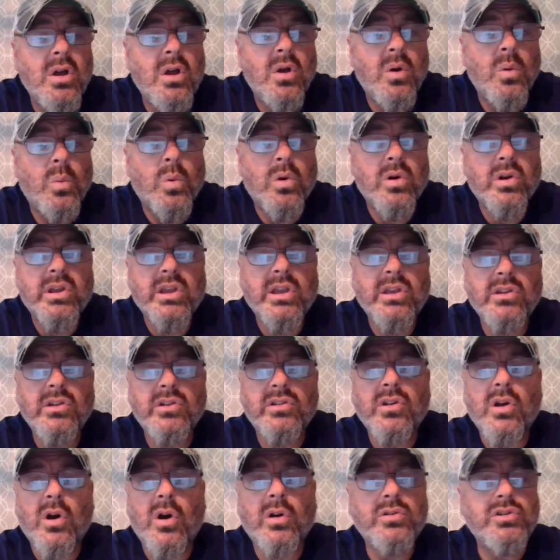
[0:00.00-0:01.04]
working your
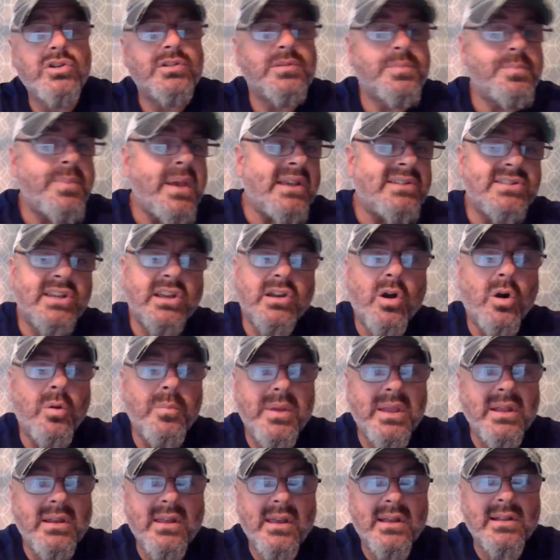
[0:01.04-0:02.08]
dog, just basic
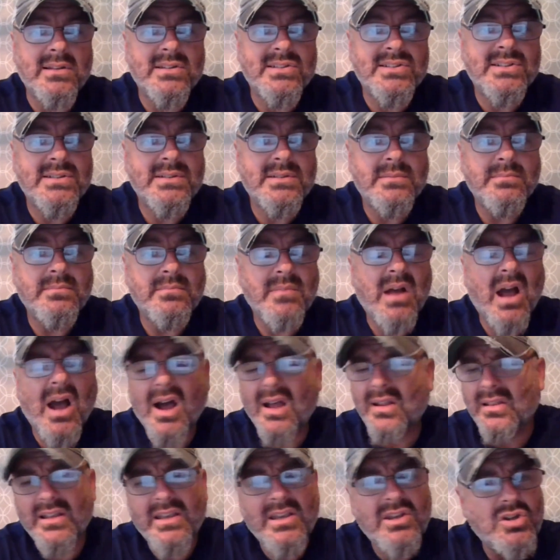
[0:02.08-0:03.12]
obedience,
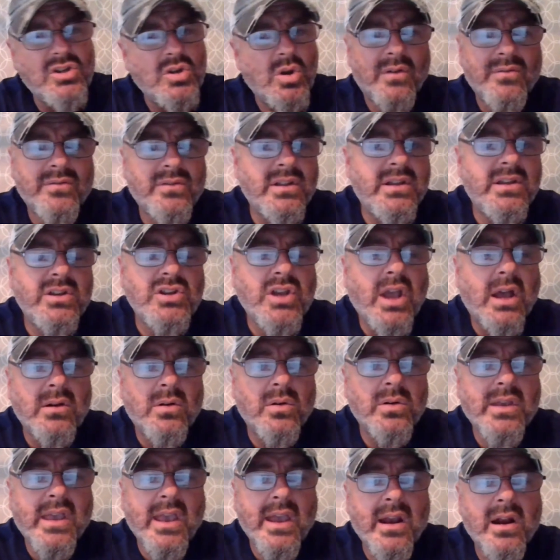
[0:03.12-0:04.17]
on leash, off leash, I
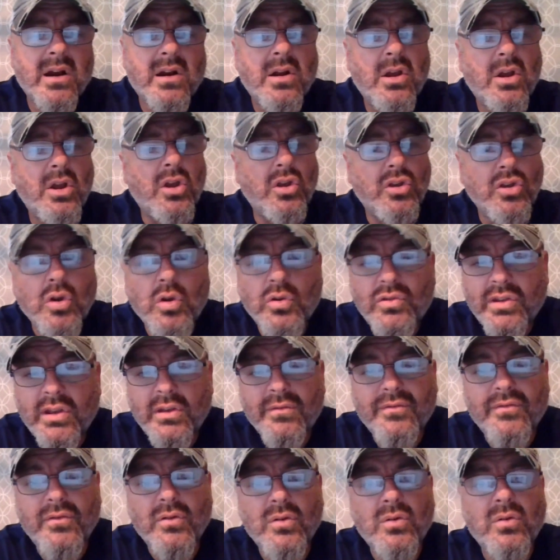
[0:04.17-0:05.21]
don't care, using
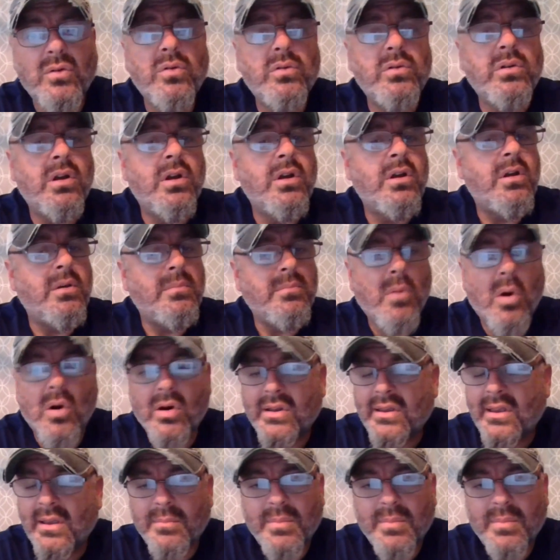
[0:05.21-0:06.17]
food, marking